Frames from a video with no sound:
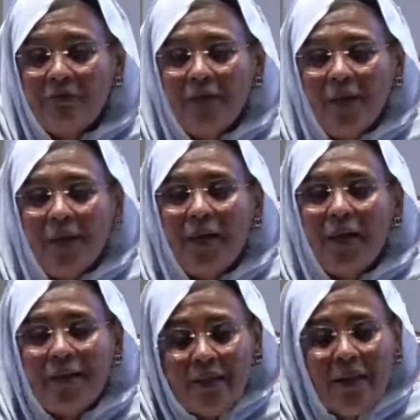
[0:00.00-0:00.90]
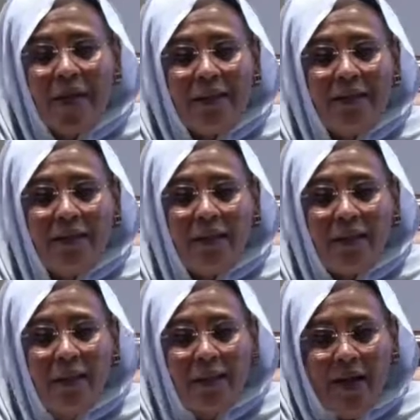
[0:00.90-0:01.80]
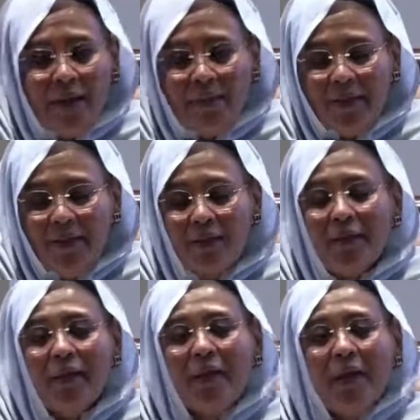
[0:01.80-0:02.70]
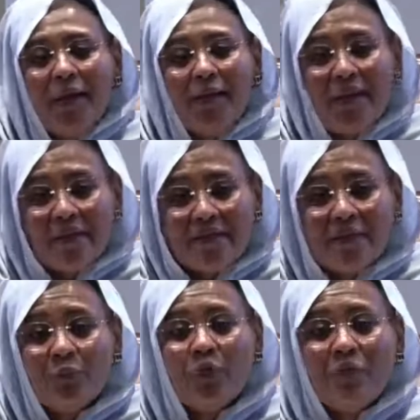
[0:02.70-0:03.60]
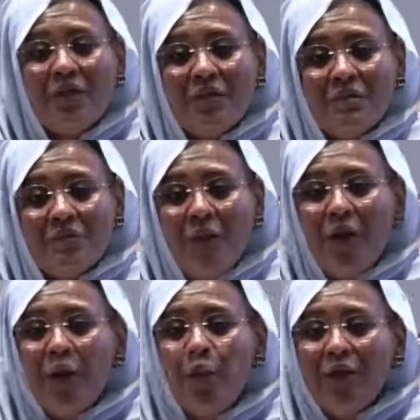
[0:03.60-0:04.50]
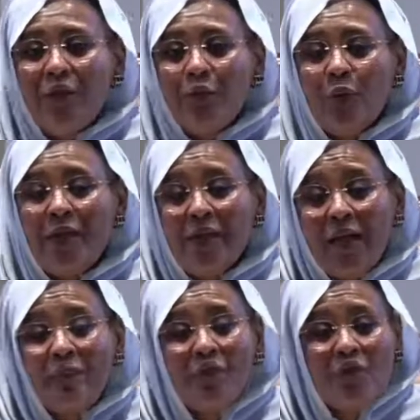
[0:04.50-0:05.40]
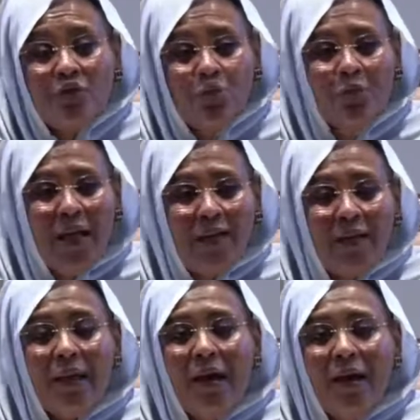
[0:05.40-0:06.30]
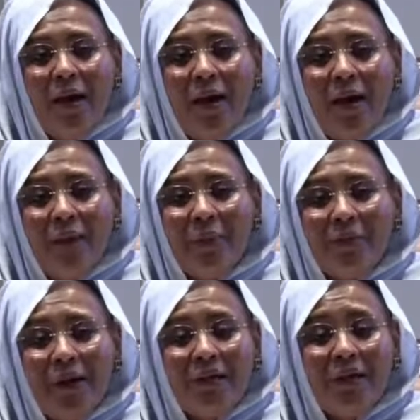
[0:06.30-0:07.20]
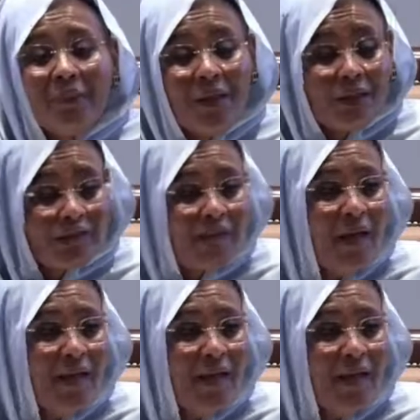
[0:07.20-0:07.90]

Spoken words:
Sudan has many, many fertile lands, and it can invest on those lands.